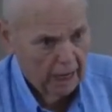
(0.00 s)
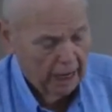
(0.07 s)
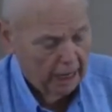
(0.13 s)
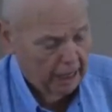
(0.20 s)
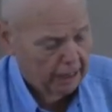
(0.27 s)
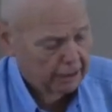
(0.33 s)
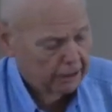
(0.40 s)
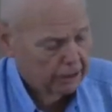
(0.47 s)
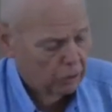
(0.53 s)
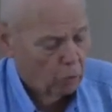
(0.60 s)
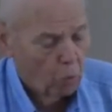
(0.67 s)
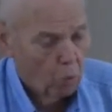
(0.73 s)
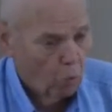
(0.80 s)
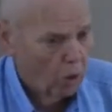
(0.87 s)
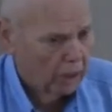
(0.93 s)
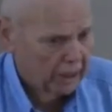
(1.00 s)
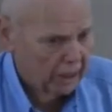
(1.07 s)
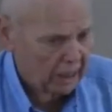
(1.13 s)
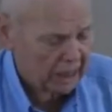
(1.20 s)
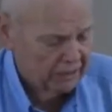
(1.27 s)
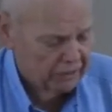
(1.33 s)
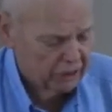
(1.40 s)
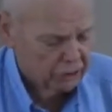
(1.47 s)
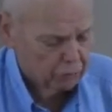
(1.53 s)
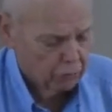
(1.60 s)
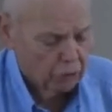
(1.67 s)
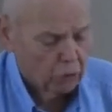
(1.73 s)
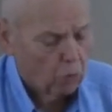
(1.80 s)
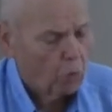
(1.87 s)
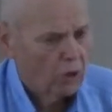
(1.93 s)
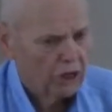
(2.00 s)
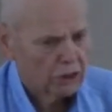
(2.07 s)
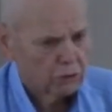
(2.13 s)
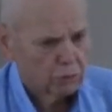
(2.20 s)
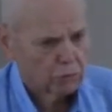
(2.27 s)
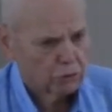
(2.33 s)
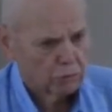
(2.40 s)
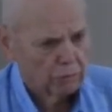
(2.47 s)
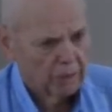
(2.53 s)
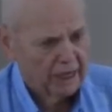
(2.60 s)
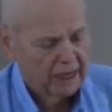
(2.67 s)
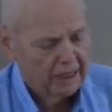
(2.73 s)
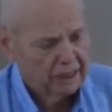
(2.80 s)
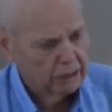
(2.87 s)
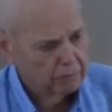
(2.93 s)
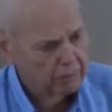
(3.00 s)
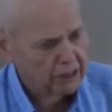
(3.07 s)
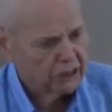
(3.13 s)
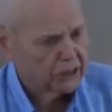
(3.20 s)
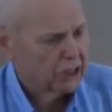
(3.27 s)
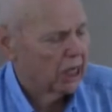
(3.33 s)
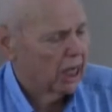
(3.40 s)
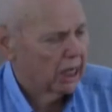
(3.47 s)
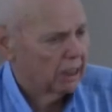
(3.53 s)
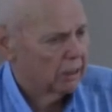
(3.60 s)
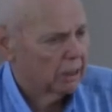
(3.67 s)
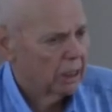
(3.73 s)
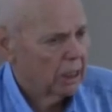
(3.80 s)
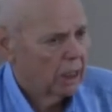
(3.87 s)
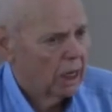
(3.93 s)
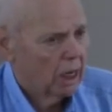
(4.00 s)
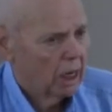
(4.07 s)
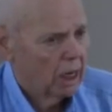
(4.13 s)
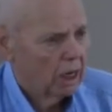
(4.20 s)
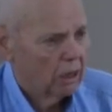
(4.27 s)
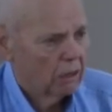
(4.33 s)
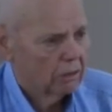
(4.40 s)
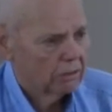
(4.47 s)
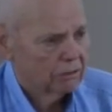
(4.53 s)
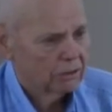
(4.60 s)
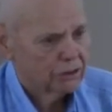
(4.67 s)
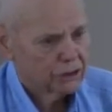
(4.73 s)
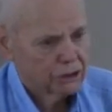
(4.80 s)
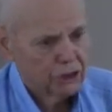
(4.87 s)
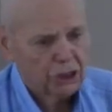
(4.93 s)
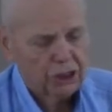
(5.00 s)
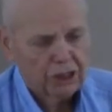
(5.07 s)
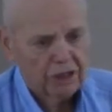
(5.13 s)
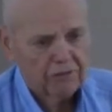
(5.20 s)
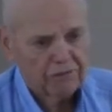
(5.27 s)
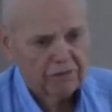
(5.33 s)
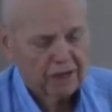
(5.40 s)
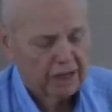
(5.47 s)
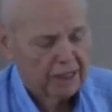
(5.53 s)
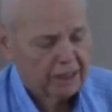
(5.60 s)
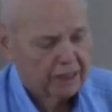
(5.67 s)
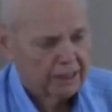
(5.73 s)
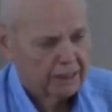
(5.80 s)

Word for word: And uh, why this request was made, the best I can uh, study and find